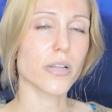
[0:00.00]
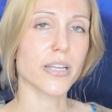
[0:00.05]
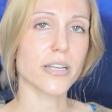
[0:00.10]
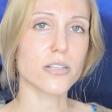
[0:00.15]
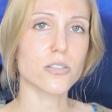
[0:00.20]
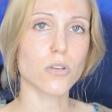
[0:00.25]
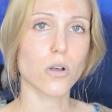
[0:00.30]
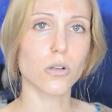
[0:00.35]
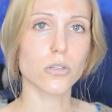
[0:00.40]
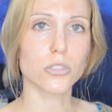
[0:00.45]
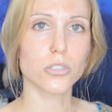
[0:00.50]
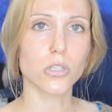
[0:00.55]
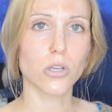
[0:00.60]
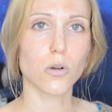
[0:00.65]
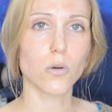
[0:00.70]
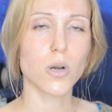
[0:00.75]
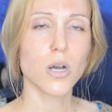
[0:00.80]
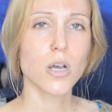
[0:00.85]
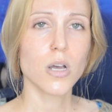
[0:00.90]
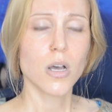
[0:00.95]
It is
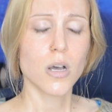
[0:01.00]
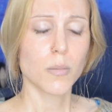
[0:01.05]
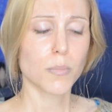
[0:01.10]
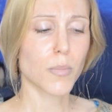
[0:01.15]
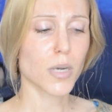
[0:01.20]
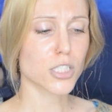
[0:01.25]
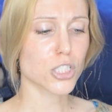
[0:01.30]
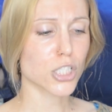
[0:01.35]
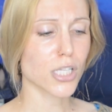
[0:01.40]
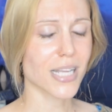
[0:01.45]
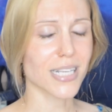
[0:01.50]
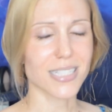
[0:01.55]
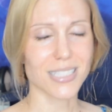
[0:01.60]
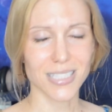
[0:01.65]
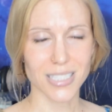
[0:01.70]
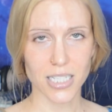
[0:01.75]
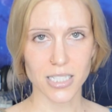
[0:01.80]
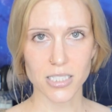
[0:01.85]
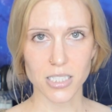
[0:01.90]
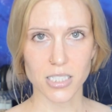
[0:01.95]
also much
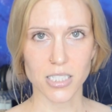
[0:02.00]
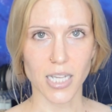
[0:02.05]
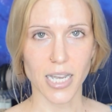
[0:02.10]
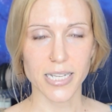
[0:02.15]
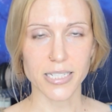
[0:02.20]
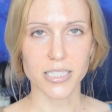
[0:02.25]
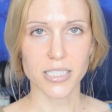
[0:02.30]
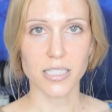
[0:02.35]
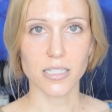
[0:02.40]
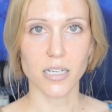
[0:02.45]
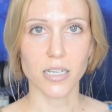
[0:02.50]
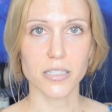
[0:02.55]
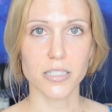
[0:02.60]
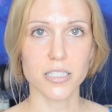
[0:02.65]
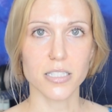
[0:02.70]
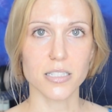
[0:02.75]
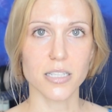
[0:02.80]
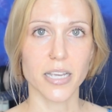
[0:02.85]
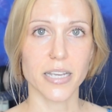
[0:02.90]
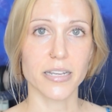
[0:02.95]
less sensitizing on the
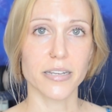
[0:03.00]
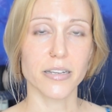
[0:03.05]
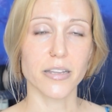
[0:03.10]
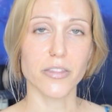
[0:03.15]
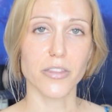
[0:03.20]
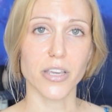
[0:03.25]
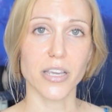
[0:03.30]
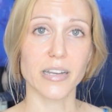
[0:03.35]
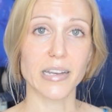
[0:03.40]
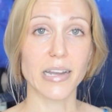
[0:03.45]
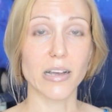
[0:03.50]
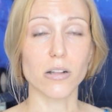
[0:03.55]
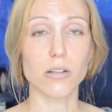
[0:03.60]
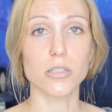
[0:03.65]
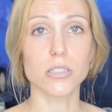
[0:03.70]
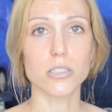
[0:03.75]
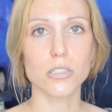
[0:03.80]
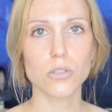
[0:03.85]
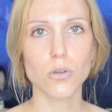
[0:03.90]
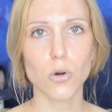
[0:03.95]
skin than
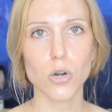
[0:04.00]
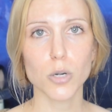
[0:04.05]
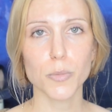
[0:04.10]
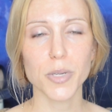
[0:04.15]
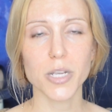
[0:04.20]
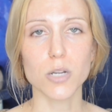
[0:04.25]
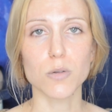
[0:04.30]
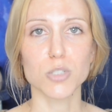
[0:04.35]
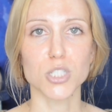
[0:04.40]
L-ascorbic,